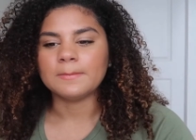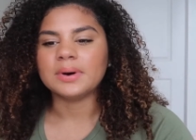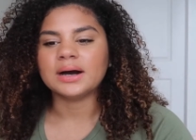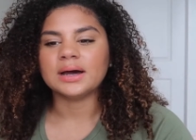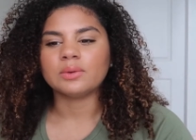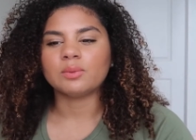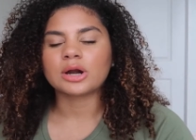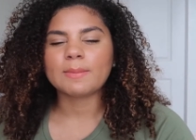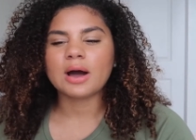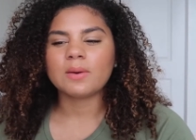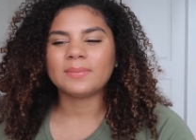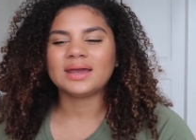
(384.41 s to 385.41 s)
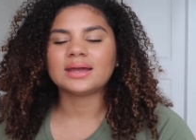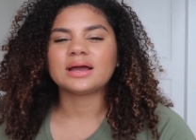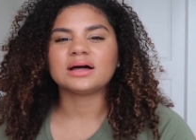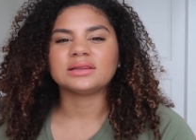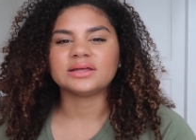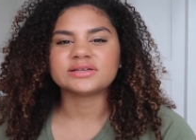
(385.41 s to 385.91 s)
but what about
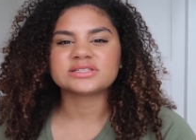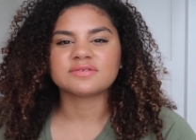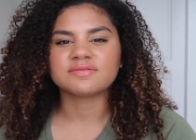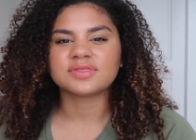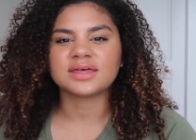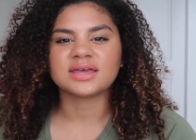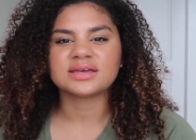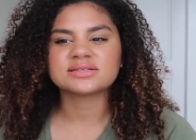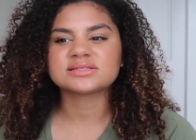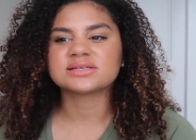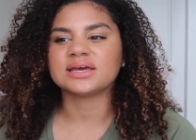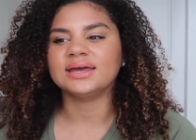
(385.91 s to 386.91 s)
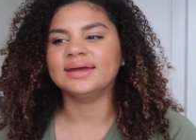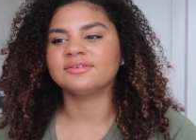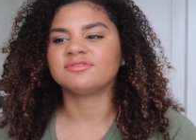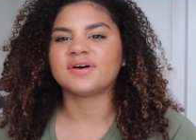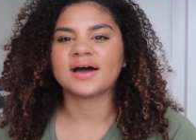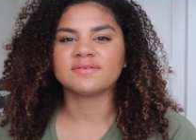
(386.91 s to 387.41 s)
making a list of things in
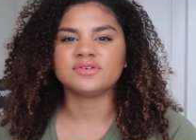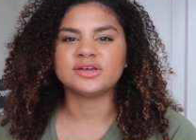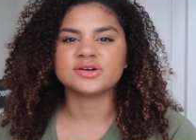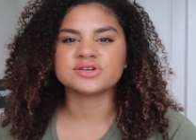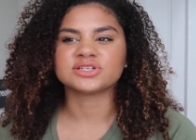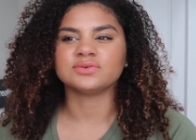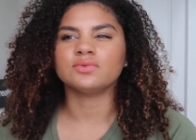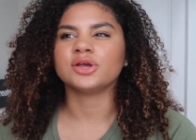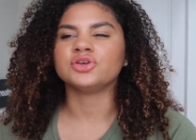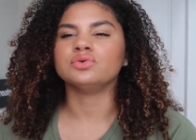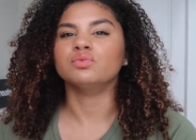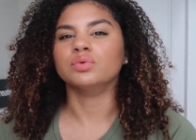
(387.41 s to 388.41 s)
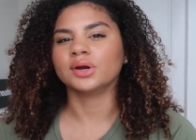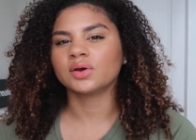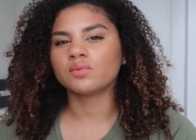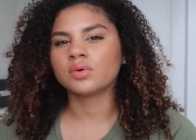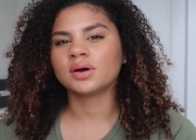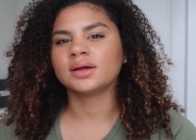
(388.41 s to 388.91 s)
five years of what you
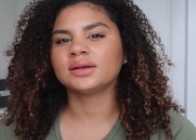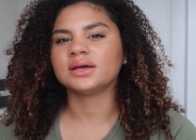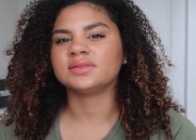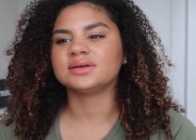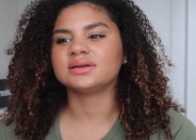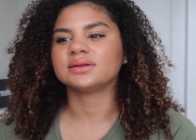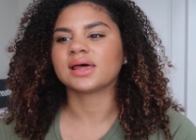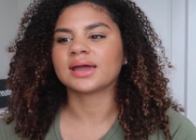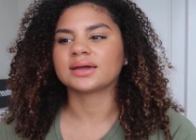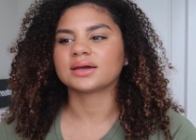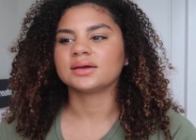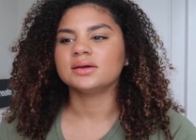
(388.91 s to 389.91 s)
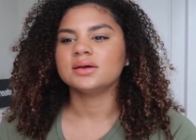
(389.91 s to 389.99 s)
wouldn't want and then like